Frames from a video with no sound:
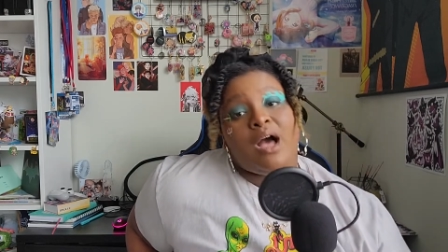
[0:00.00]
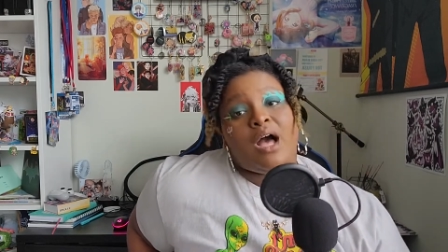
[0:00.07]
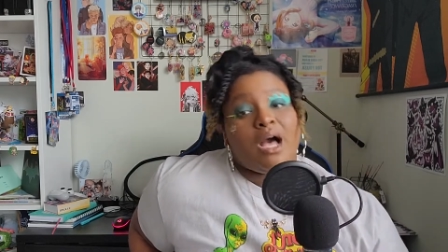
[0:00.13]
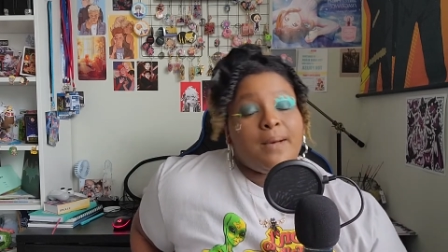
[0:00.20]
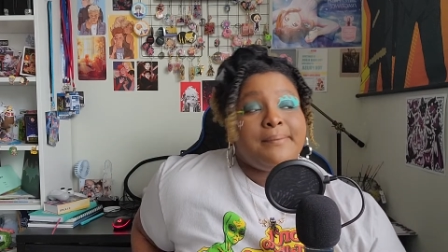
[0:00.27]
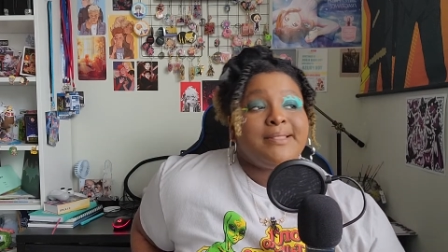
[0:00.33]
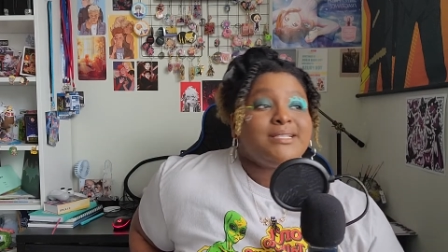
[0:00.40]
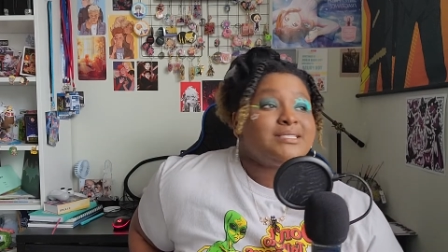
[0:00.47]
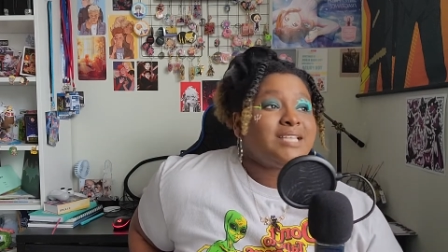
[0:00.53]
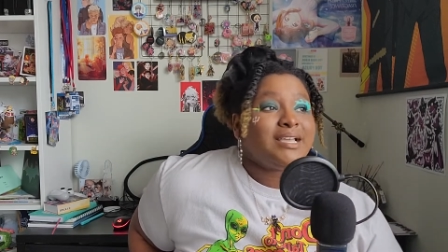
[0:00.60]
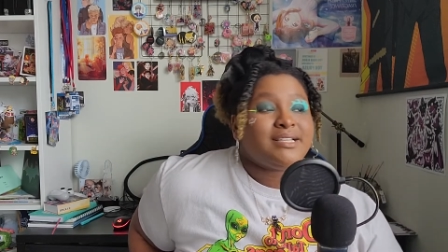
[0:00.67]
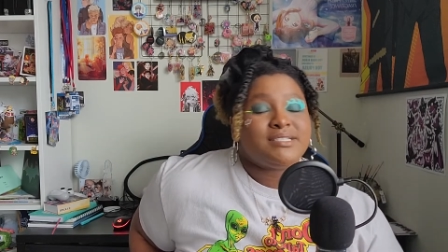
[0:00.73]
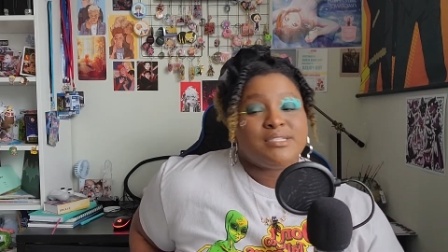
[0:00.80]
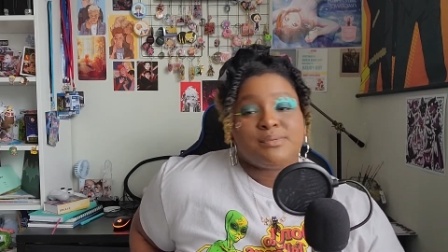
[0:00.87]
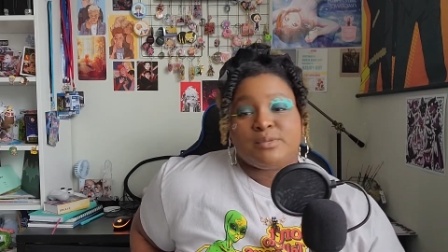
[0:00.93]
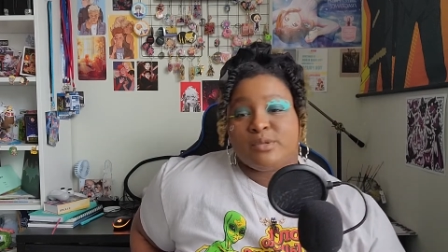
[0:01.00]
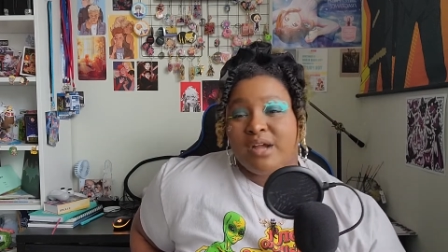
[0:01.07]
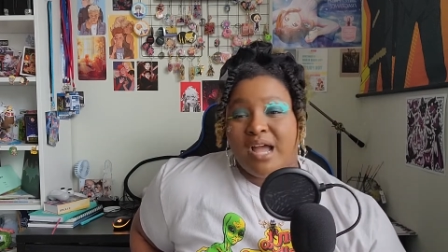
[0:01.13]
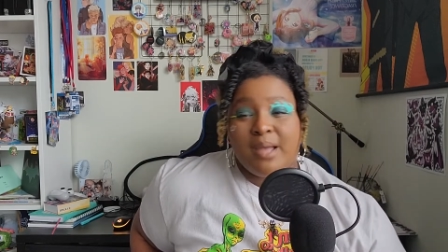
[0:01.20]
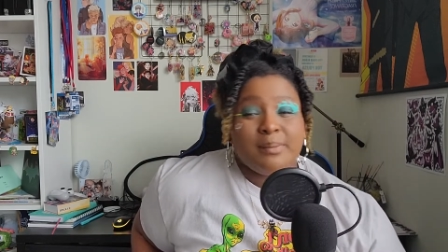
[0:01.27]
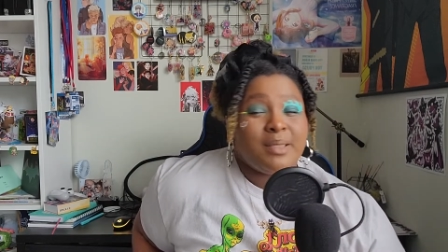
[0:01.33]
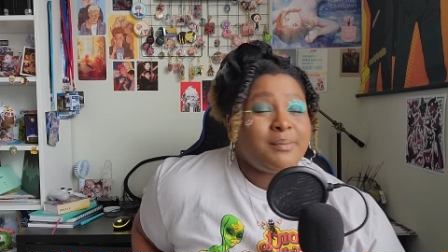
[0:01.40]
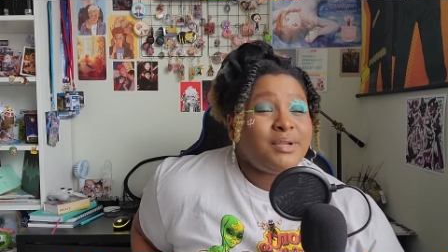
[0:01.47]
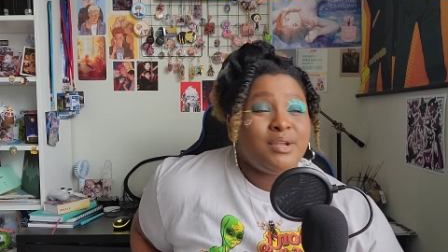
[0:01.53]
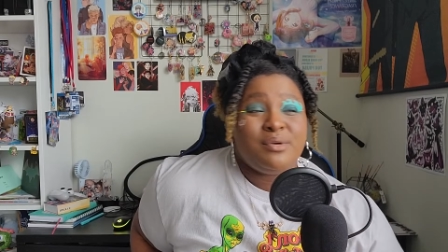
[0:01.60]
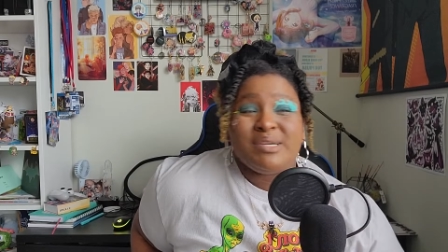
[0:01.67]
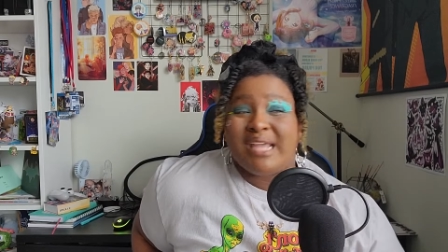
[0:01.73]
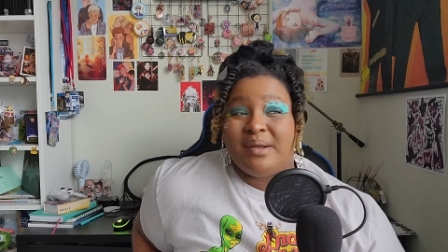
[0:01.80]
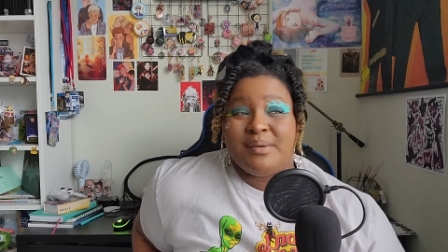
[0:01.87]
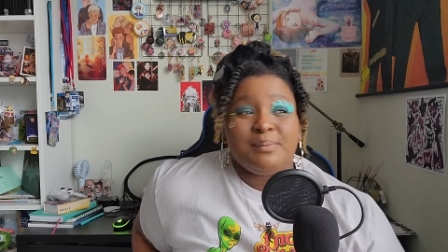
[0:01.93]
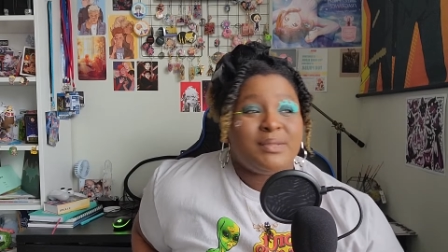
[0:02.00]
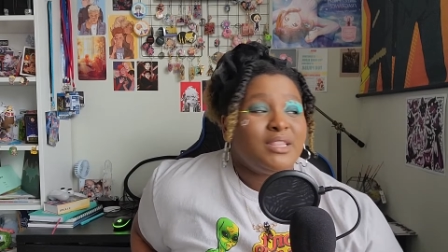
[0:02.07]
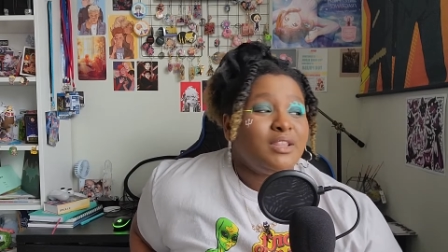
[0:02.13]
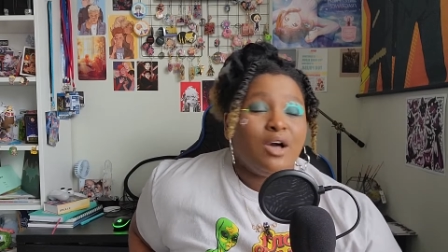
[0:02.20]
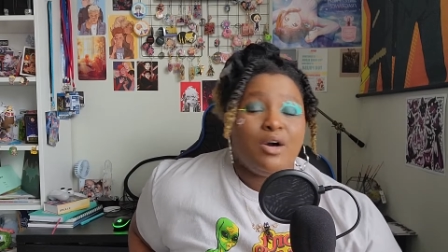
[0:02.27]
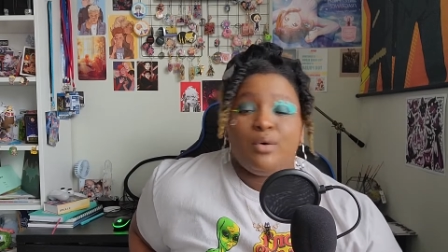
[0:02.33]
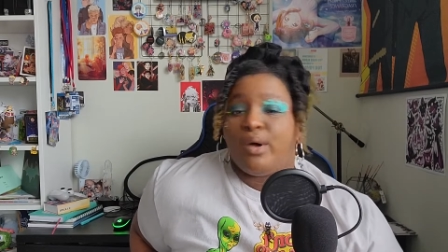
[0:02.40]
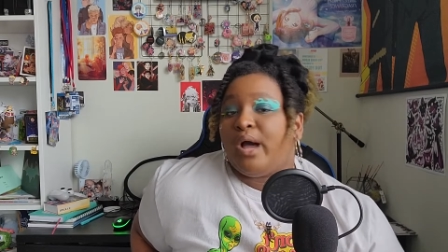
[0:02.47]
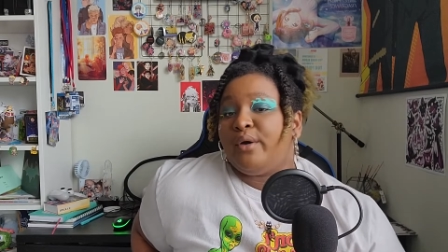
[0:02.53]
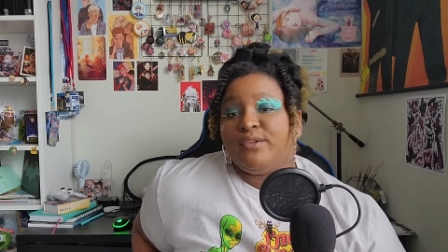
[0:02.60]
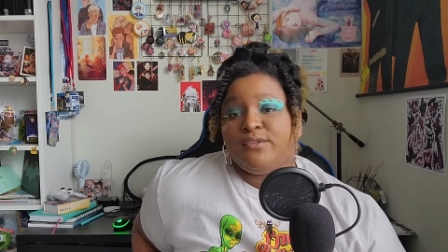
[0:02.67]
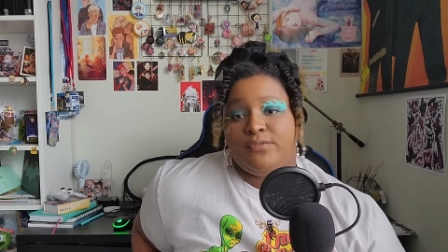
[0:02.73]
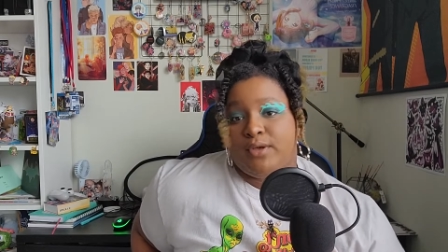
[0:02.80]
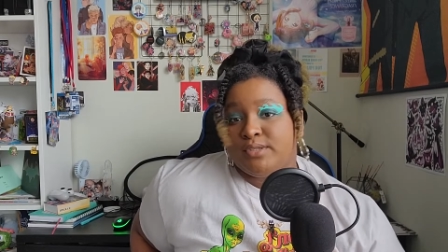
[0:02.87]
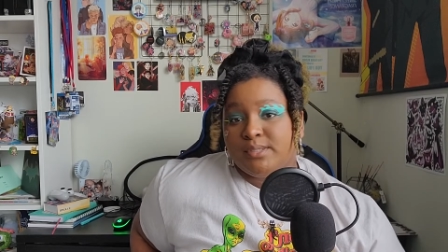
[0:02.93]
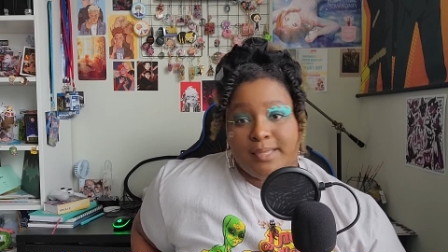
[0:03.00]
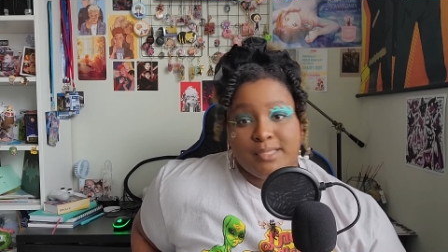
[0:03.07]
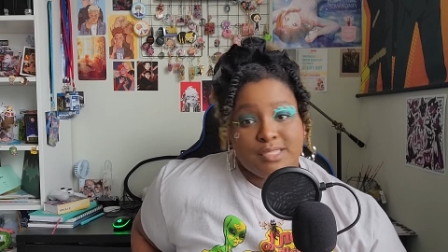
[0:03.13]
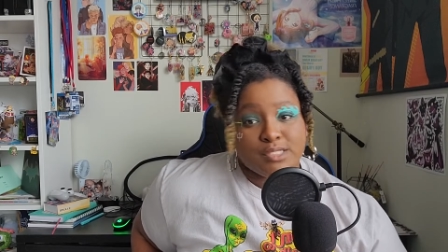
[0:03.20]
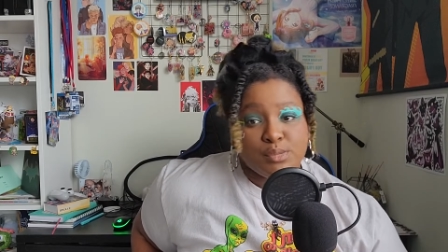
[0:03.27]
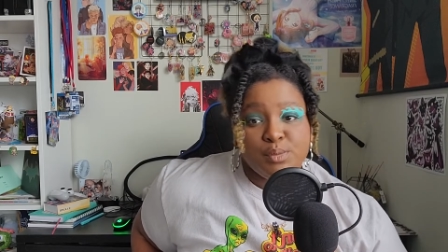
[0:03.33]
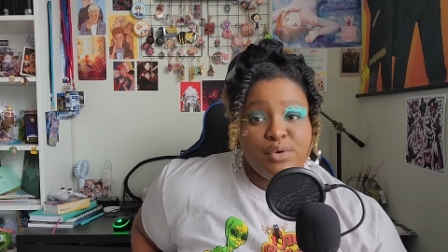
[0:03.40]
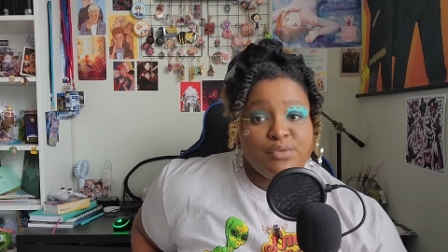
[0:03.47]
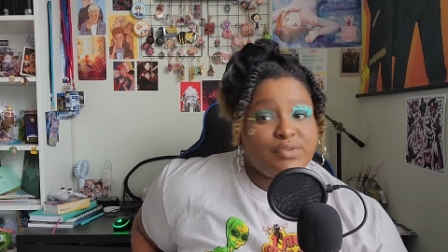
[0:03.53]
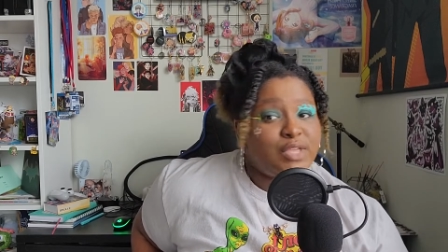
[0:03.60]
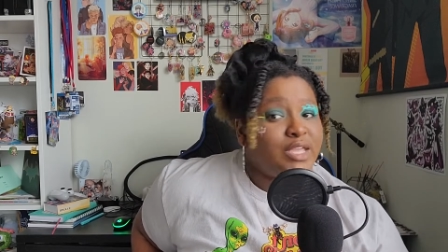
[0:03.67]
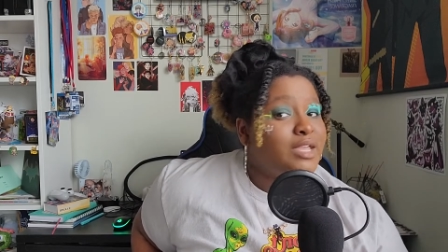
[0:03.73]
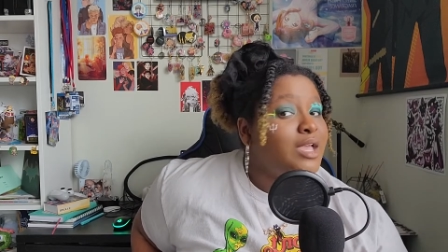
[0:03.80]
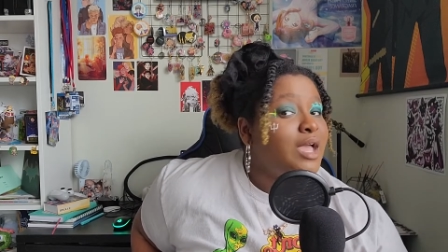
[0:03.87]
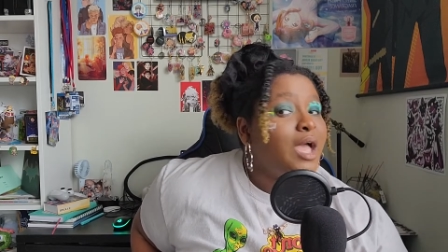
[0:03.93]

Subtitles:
Please like and subscribe. Let me know down below how you felt about this movie,